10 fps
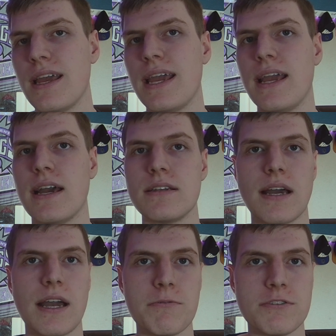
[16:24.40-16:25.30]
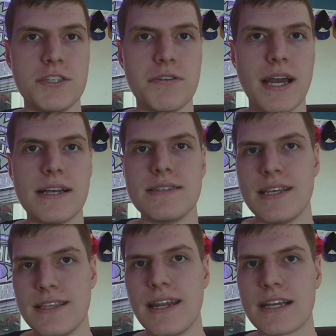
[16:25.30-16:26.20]
And I will see you guys
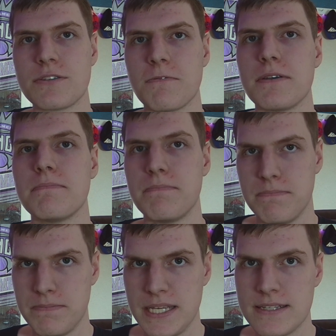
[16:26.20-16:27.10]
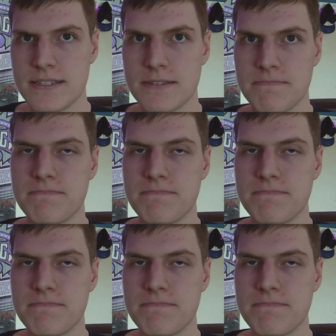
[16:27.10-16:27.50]
in the next one. Peace.